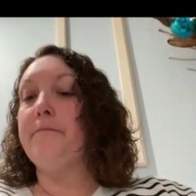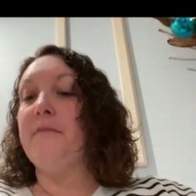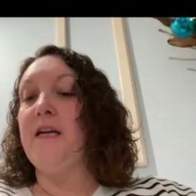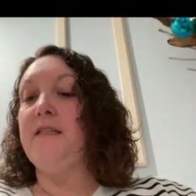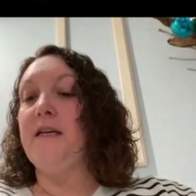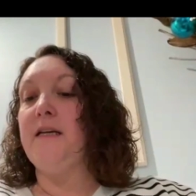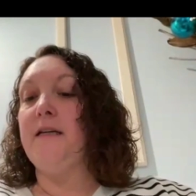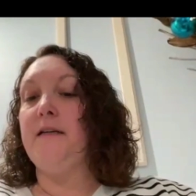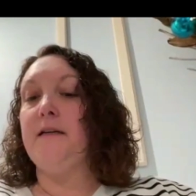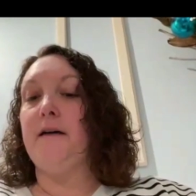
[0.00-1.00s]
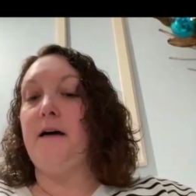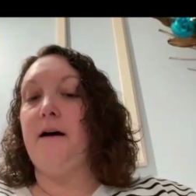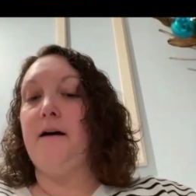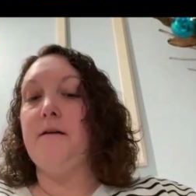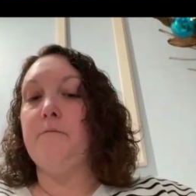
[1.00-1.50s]
They did
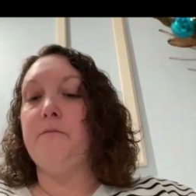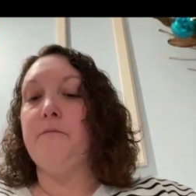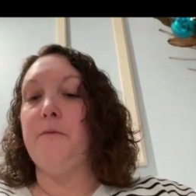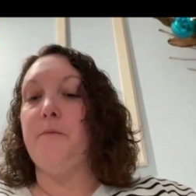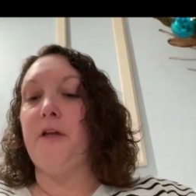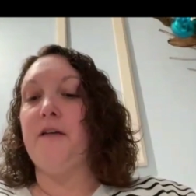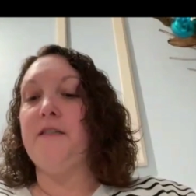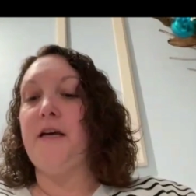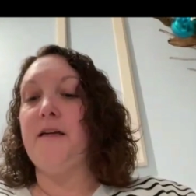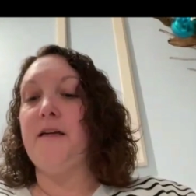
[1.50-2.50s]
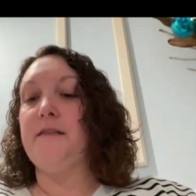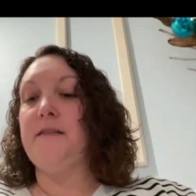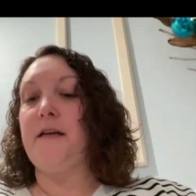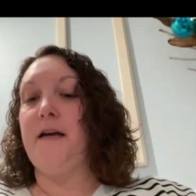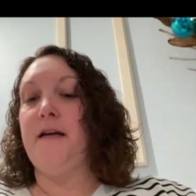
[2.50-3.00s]
the blood
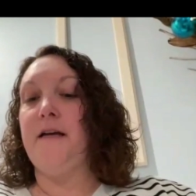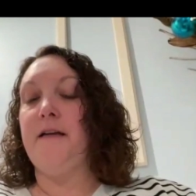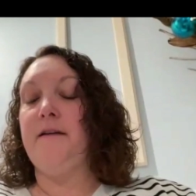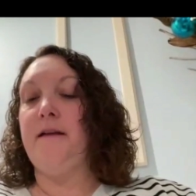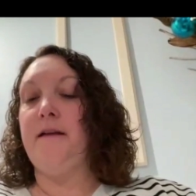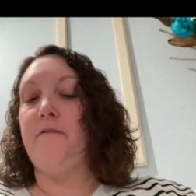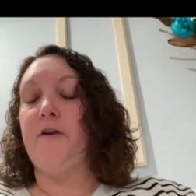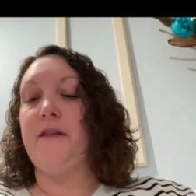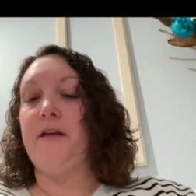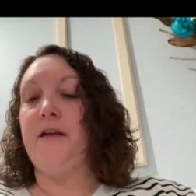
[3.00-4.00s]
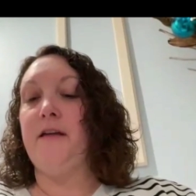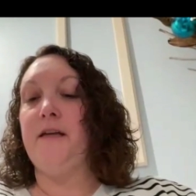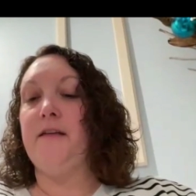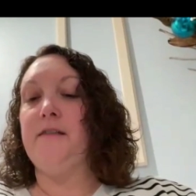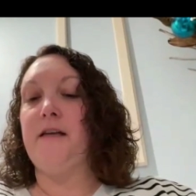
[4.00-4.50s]
test and everything, and
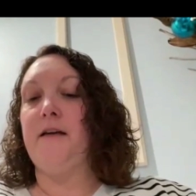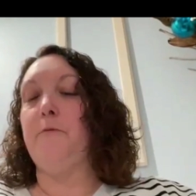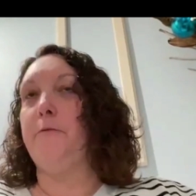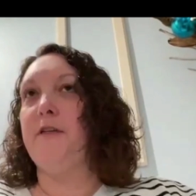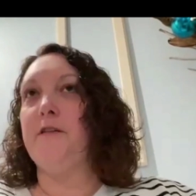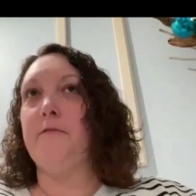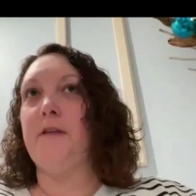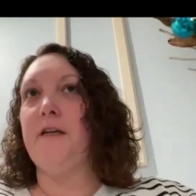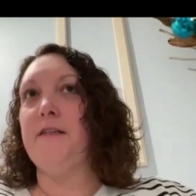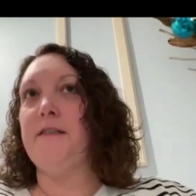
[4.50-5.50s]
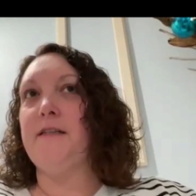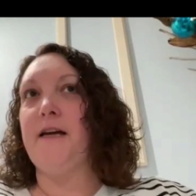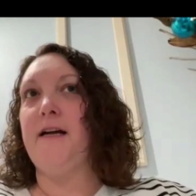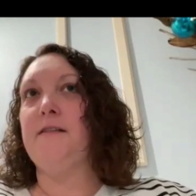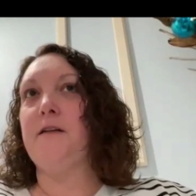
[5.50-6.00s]
they said, well, we don't think it's
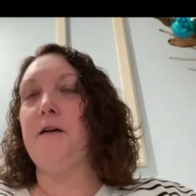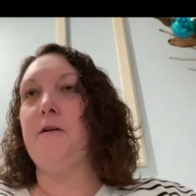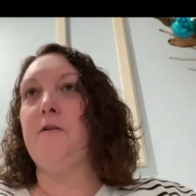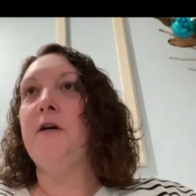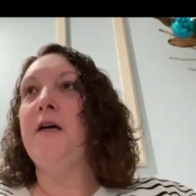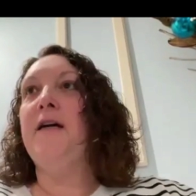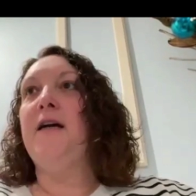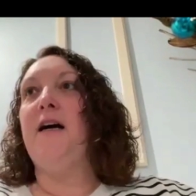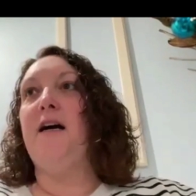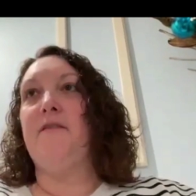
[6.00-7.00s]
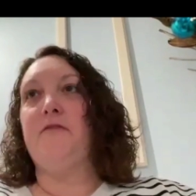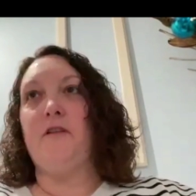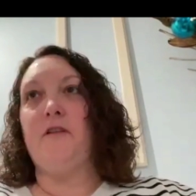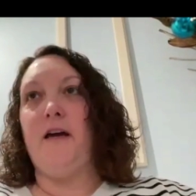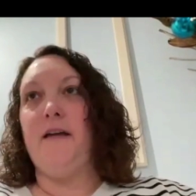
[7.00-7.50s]
that. So
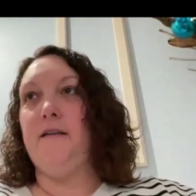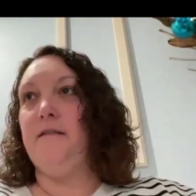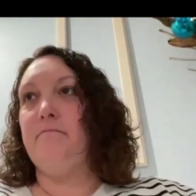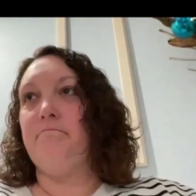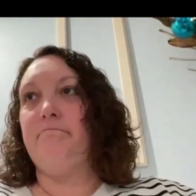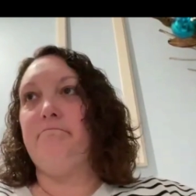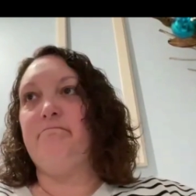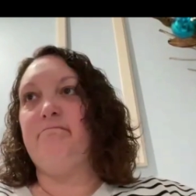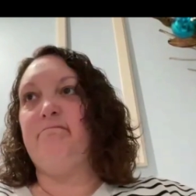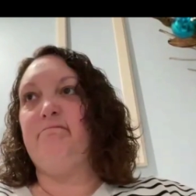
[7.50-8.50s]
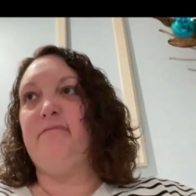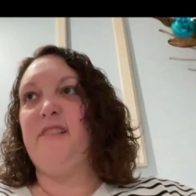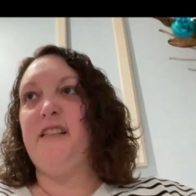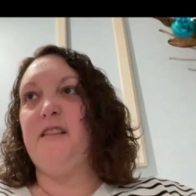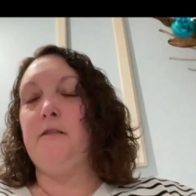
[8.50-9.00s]
after like
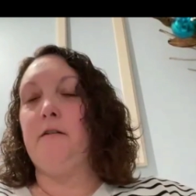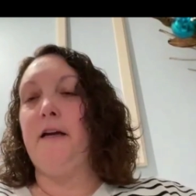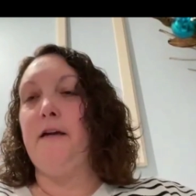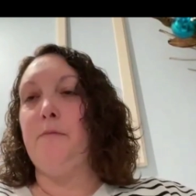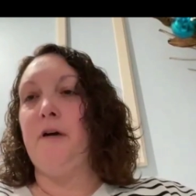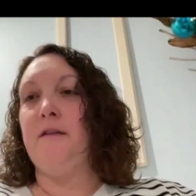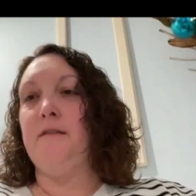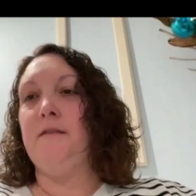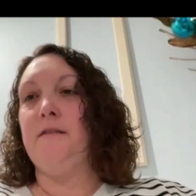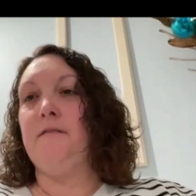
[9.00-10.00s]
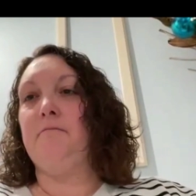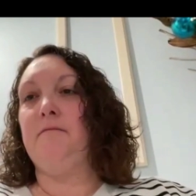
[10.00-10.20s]
6 or 8 months,